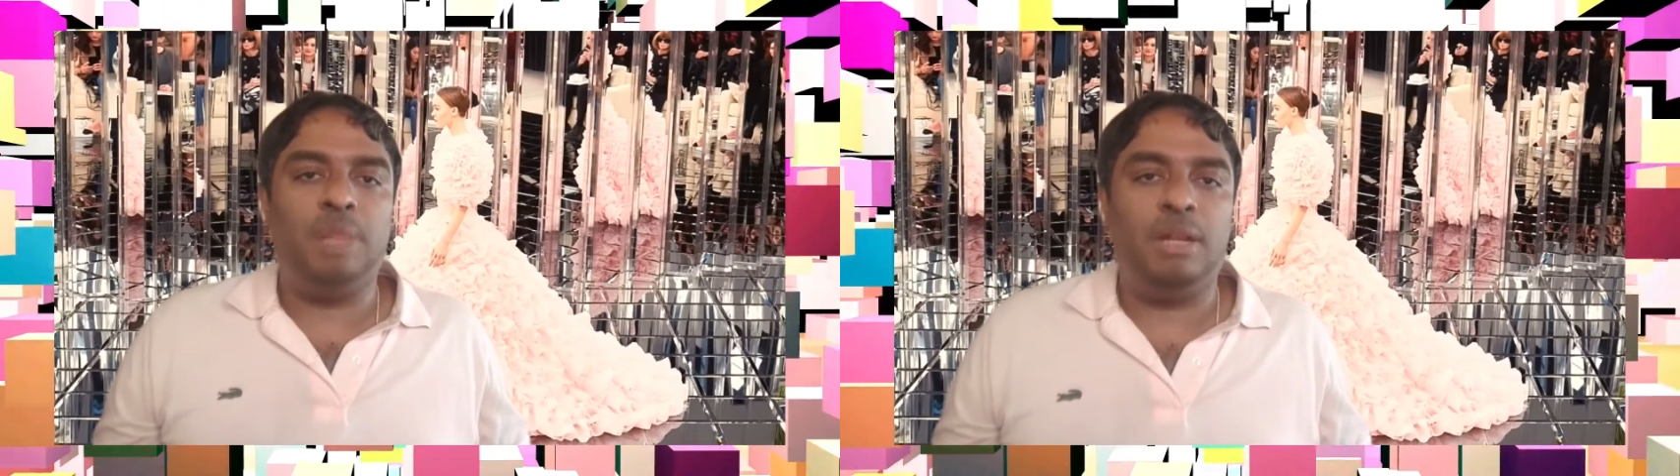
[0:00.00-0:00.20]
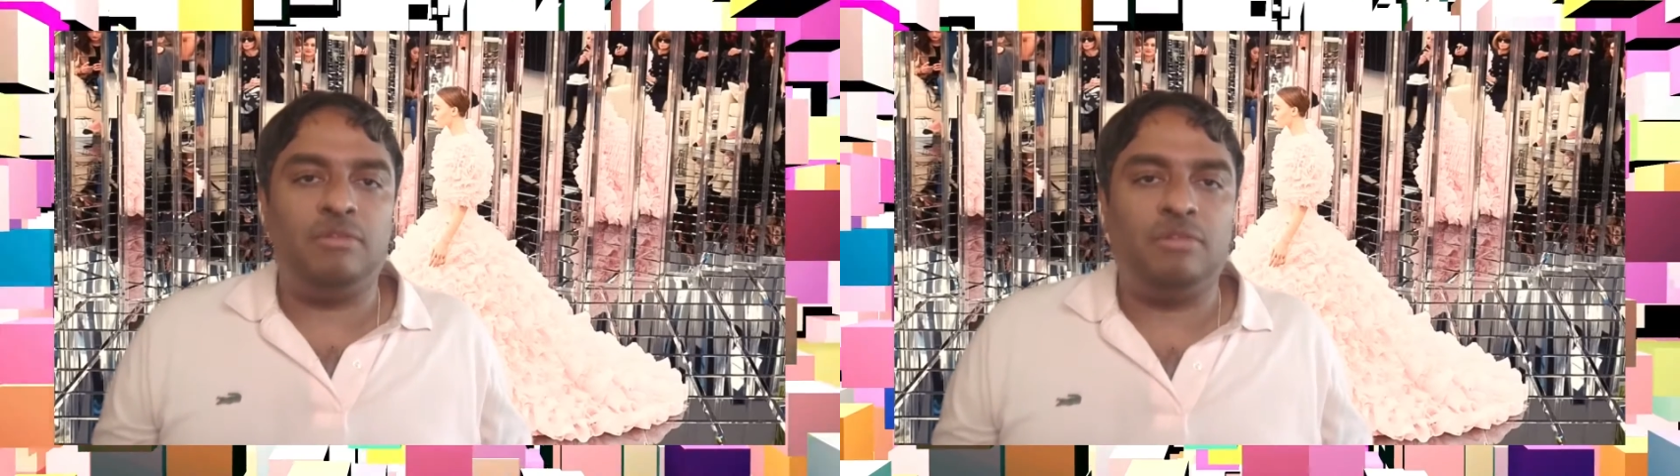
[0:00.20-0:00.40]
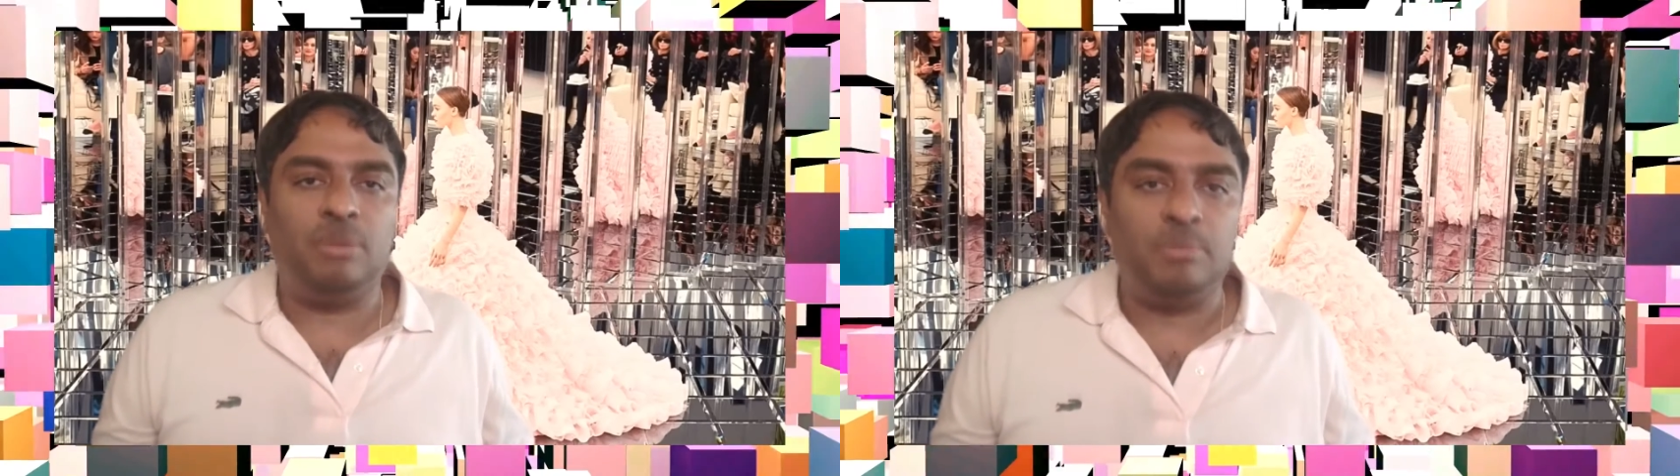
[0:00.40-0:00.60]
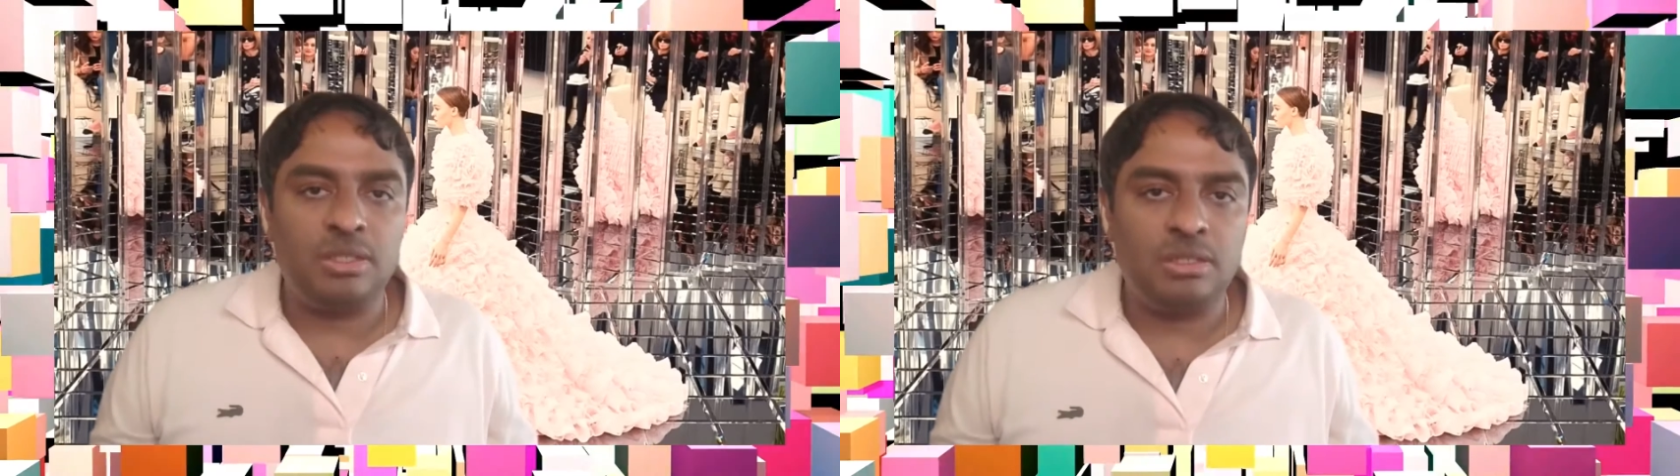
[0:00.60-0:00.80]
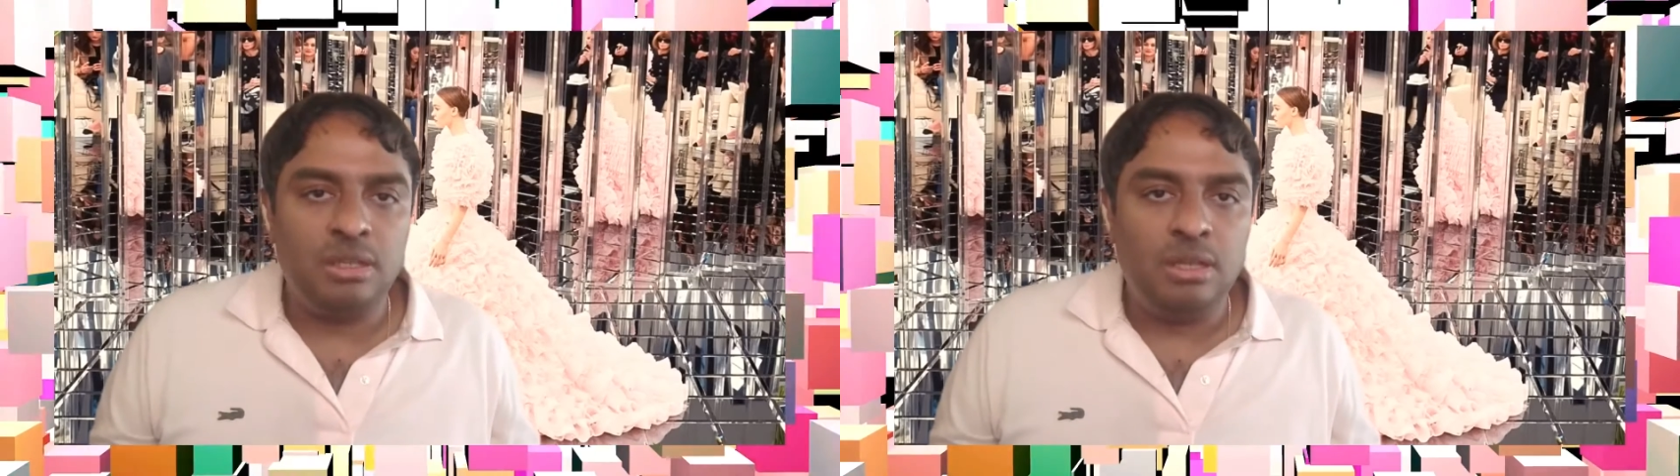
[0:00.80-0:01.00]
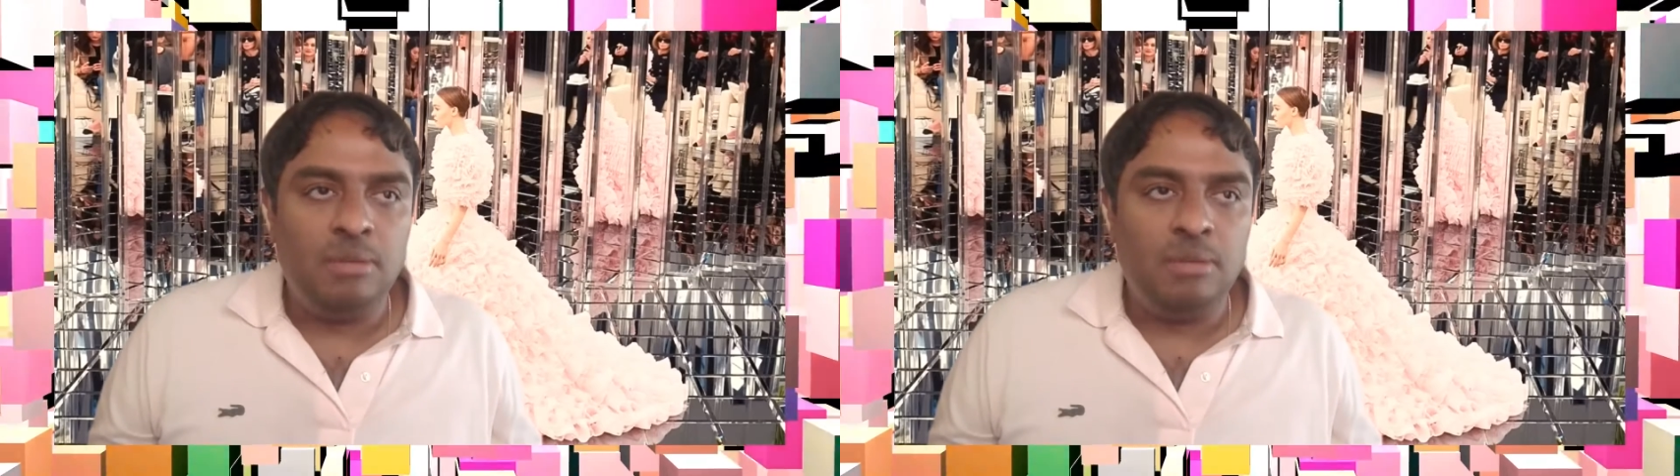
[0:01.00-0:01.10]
platforms.